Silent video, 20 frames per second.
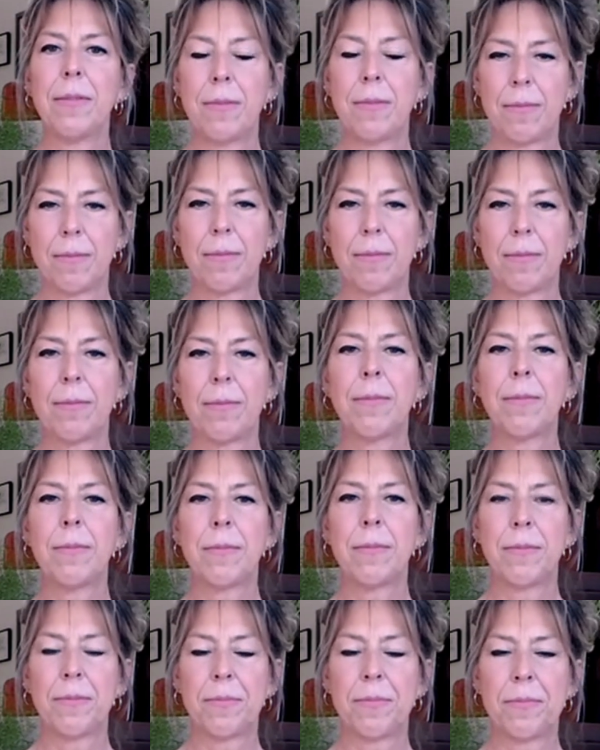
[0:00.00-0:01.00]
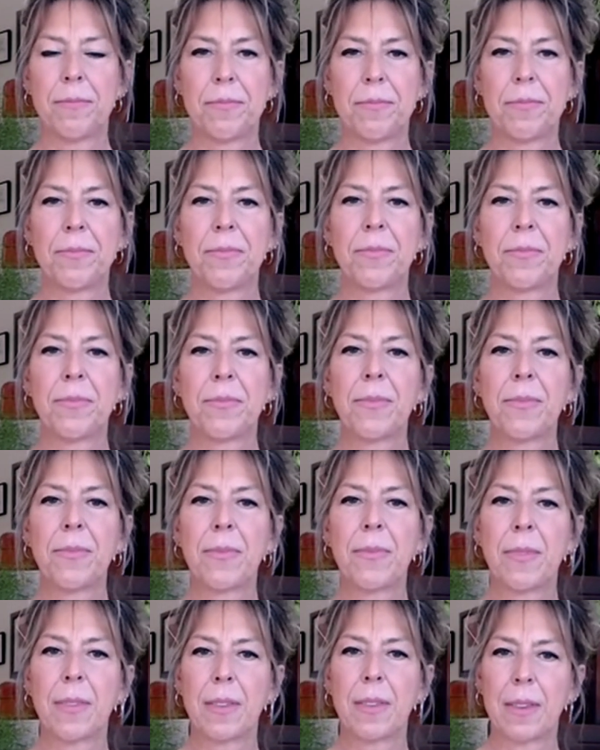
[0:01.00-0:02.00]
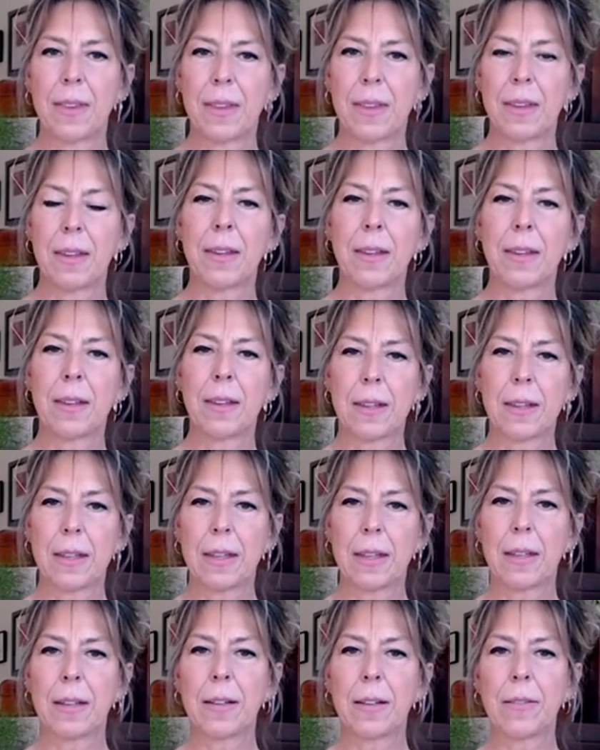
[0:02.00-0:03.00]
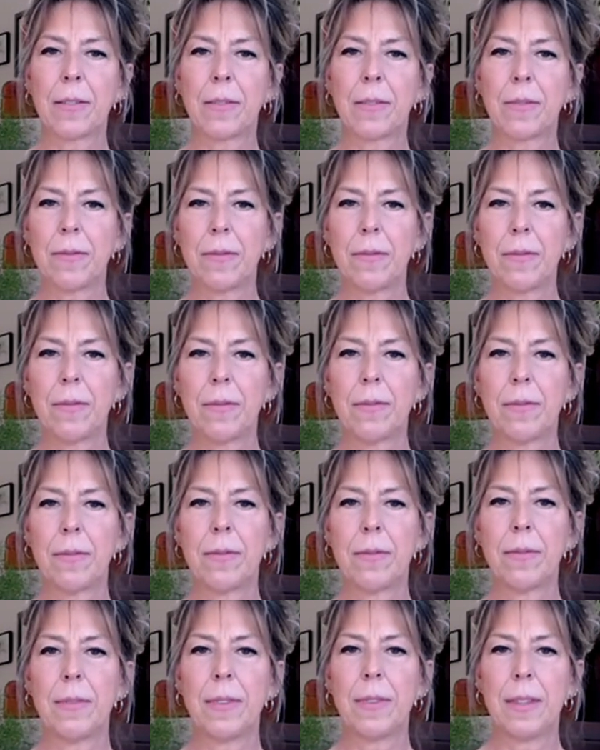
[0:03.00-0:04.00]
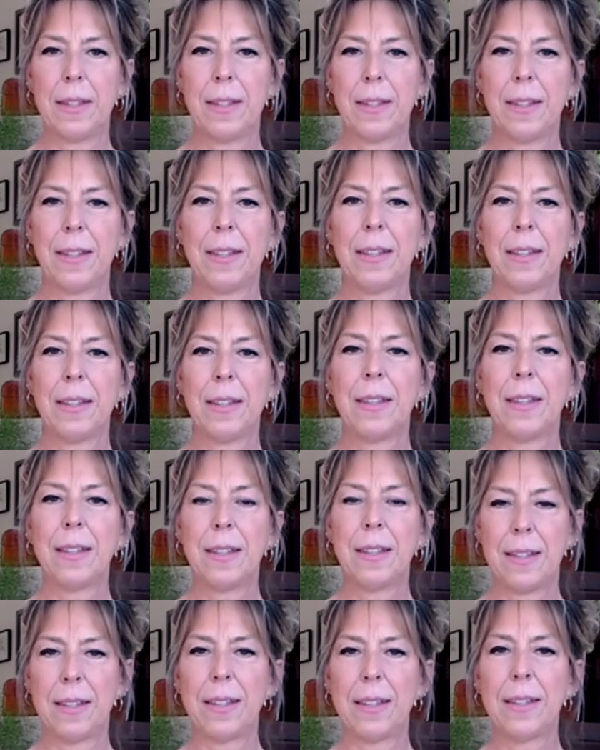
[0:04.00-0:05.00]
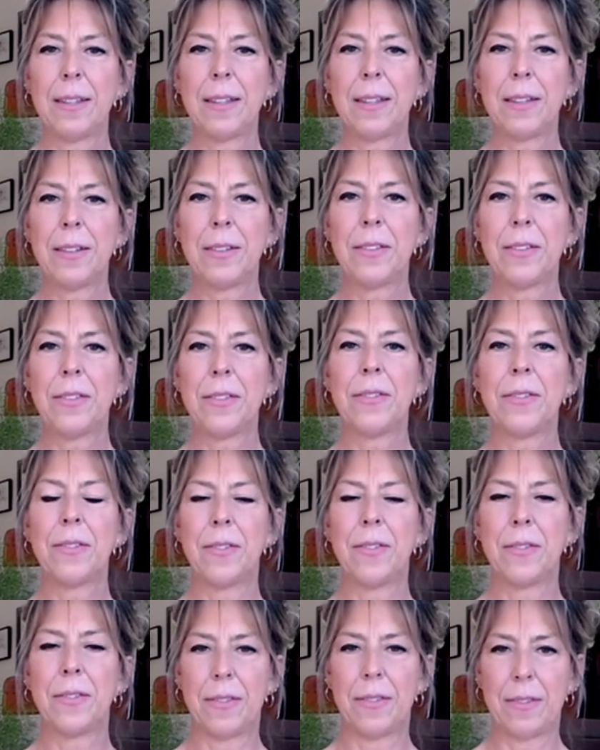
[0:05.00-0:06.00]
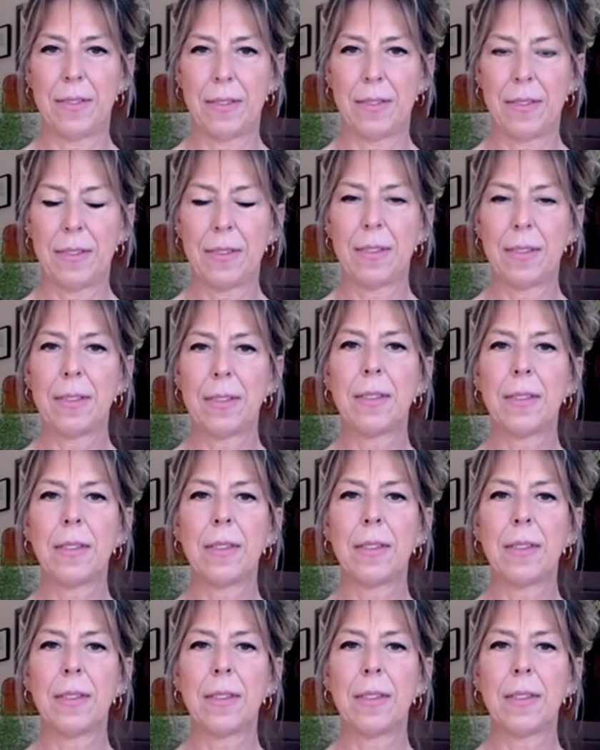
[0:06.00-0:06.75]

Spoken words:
(silent)